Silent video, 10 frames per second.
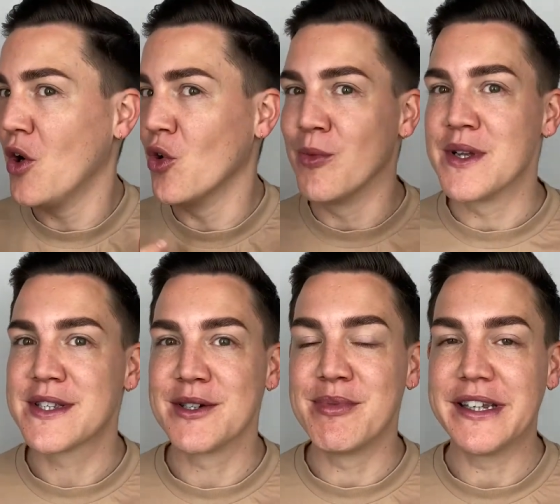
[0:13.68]
almost
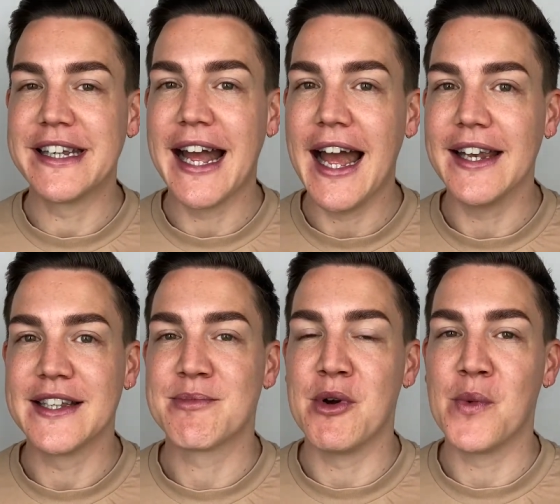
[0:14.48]
completely
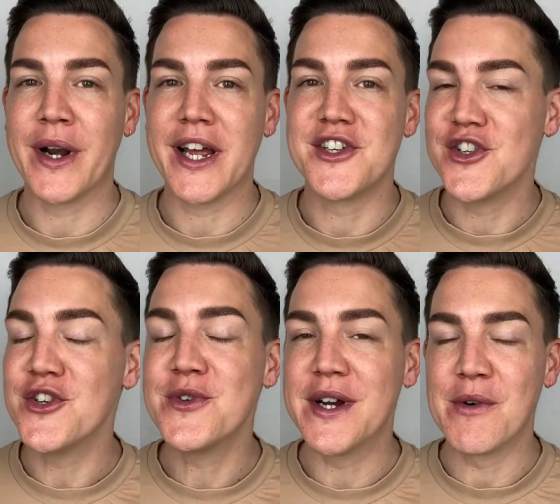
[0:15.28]
hairless, but when I
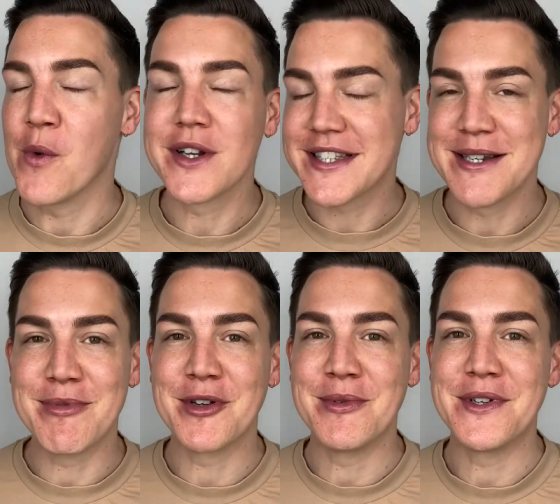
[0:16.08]
do once in a
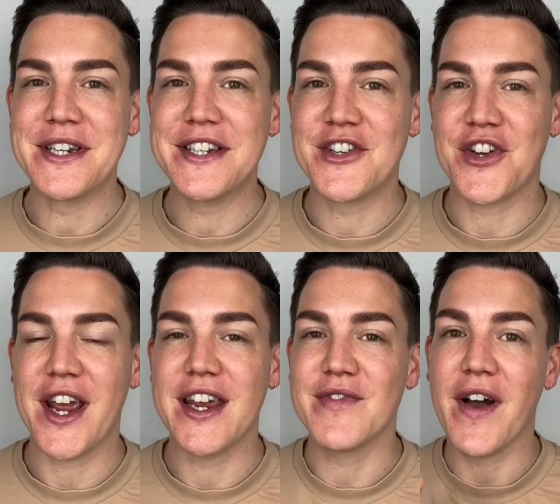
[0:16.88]
blue moon need to
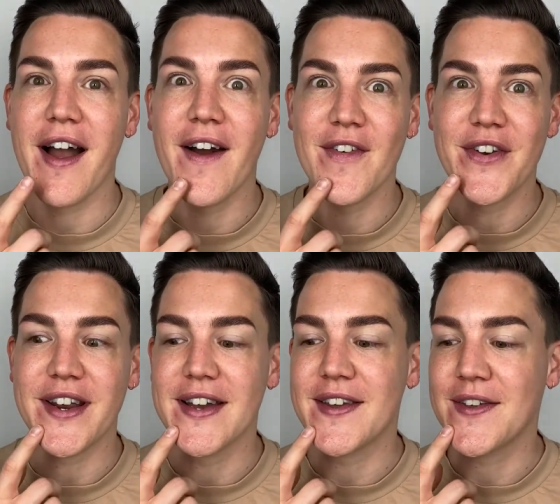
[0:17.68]
shave, I often
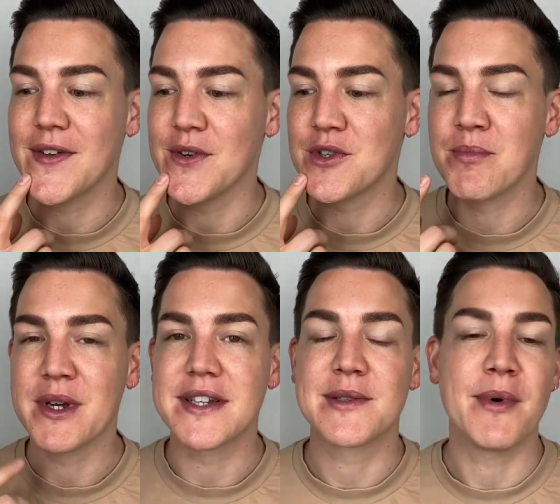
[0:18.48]
get a huge
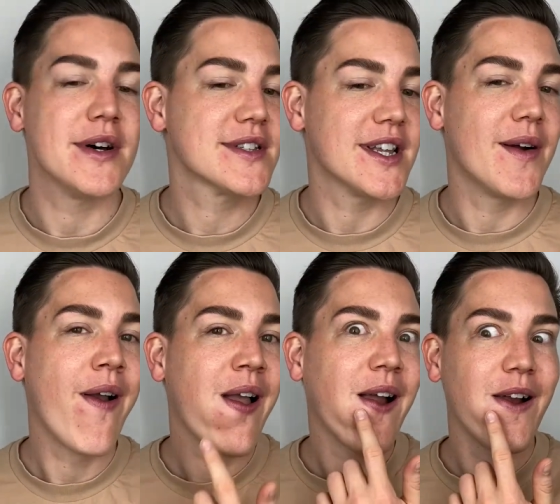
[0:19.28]
big spot, so
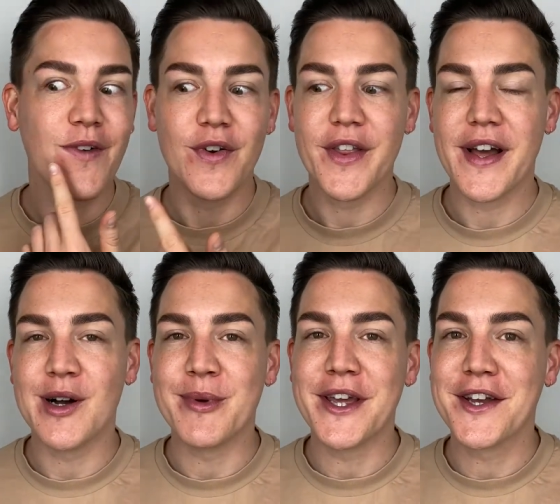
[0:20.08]
hopefully that'll
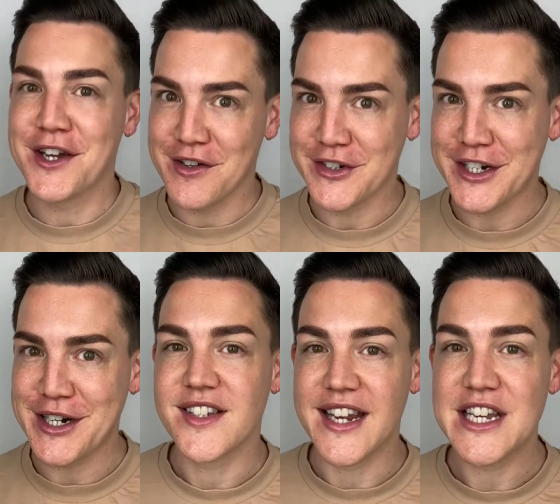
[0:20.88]
be covered
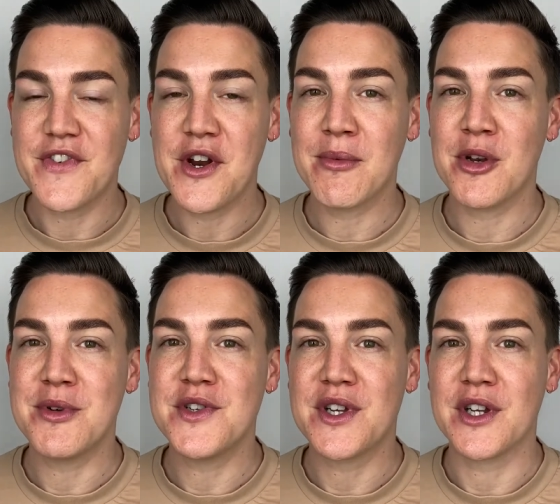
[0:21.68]
up. Today's video I'm going to be
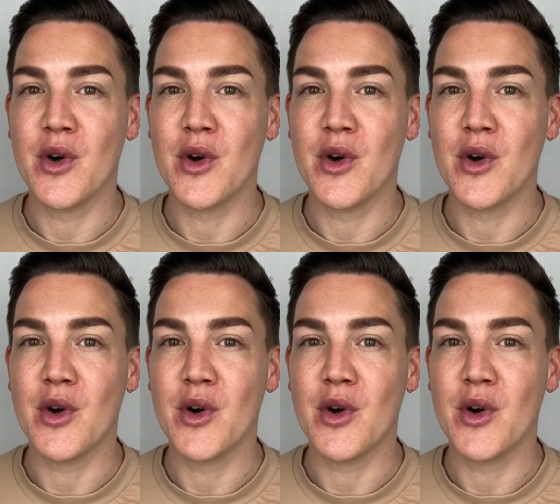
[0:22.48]
using